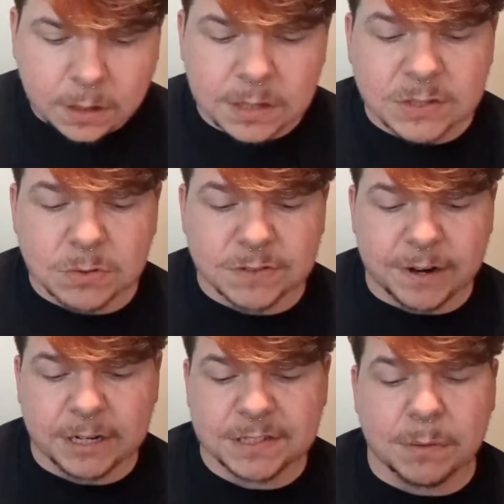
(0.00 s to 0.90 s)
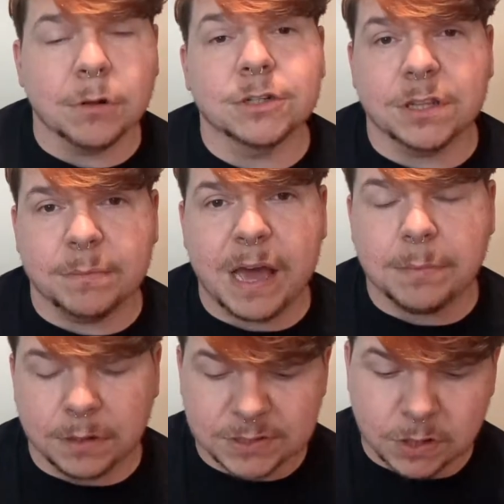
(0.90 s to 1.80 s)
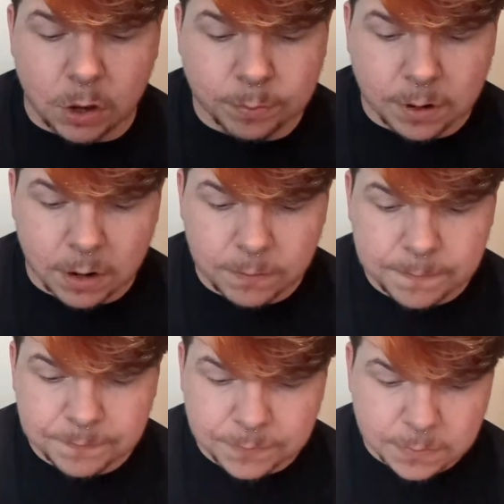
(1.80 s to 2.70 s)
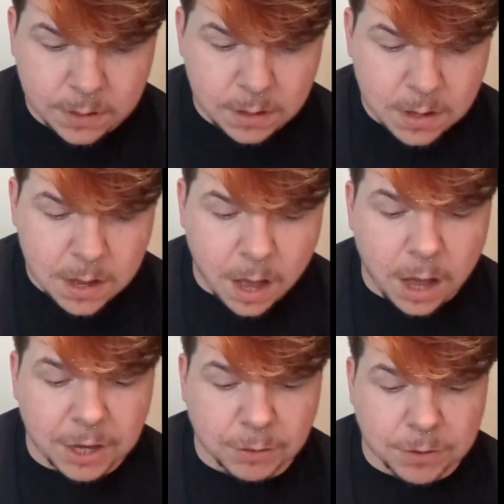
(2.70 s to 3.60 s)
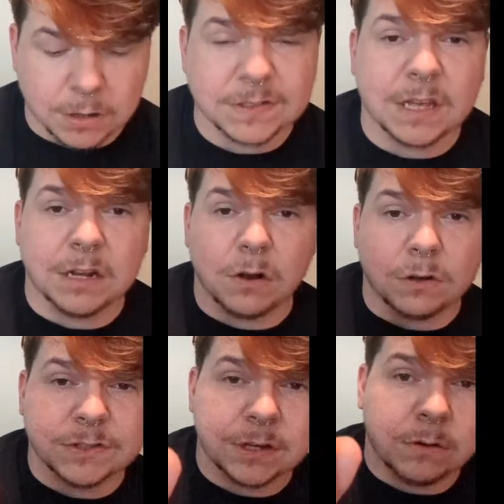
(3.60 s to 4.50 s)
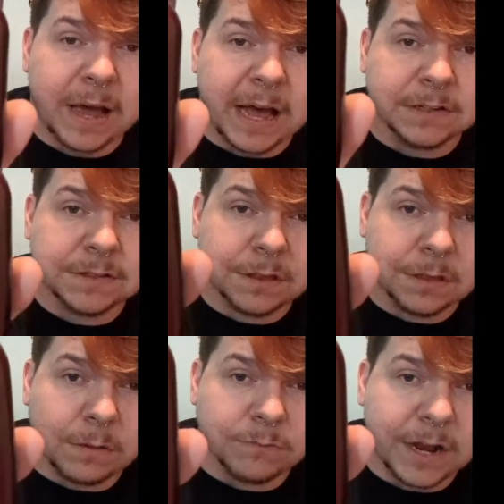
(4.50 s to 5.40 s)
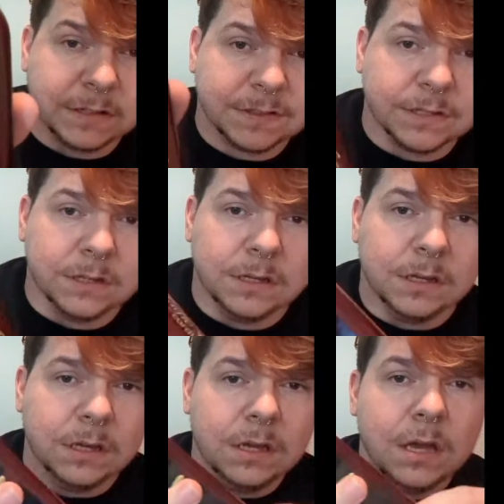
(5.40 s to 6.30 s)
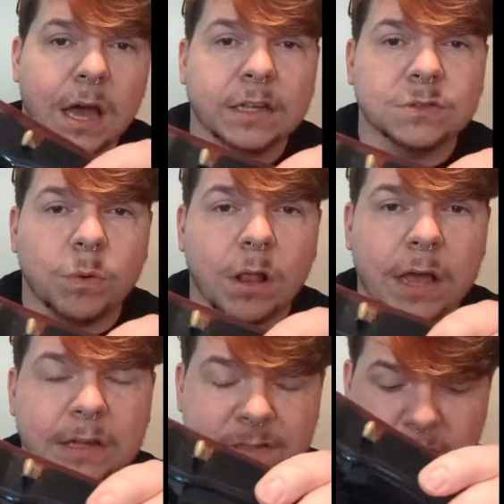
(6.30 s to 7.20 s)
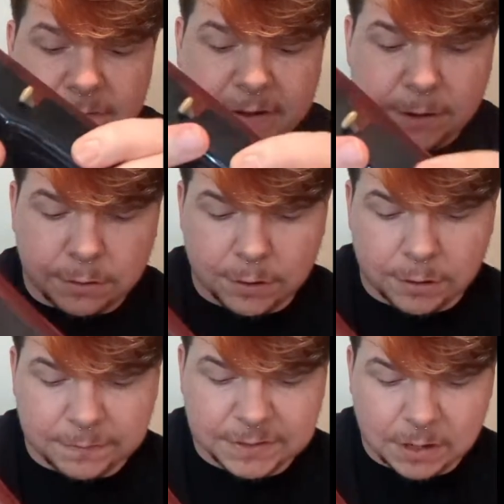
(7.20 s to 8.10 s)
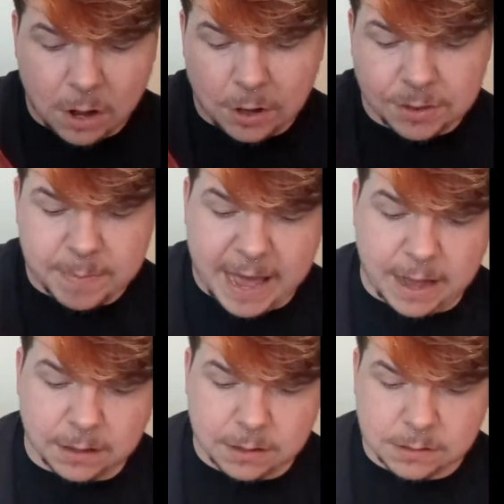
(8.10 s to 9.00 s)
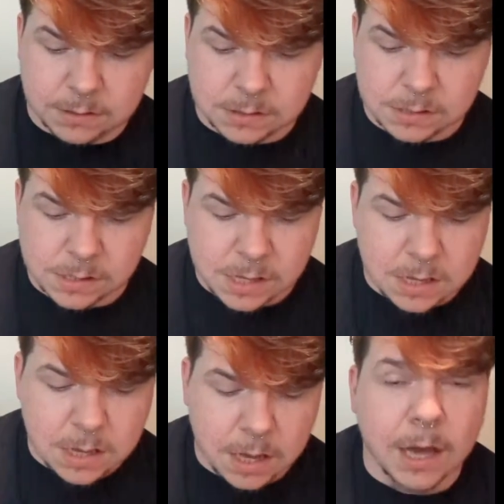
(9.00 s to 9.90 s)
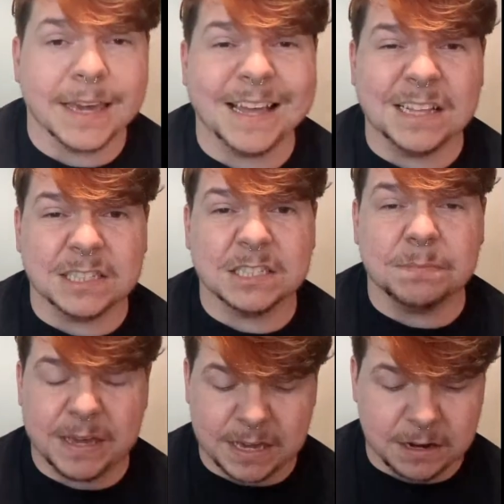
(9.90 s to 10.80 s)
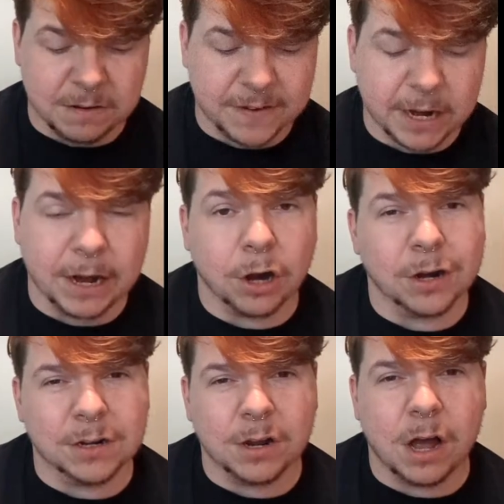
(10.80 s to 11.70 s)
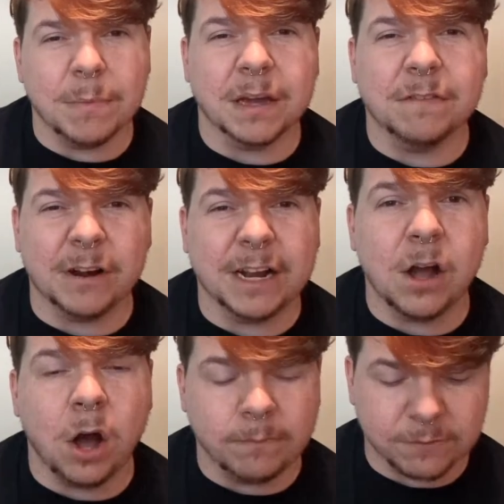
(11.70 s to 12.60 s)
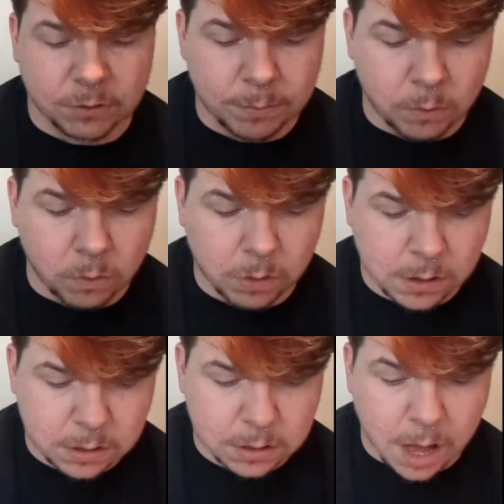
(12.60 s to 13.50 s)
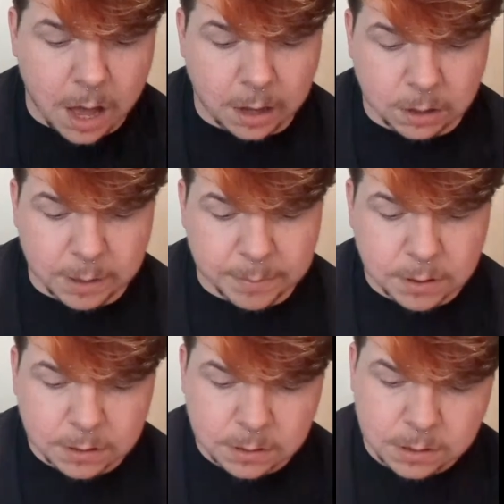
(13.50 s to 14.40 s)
This one's very similar to the Babyliss Low Pro. You'll notice that it also has the thumb rest as well as the finger grooves on the back. Again, that's making it a very ergonomic, very comfortable clipper.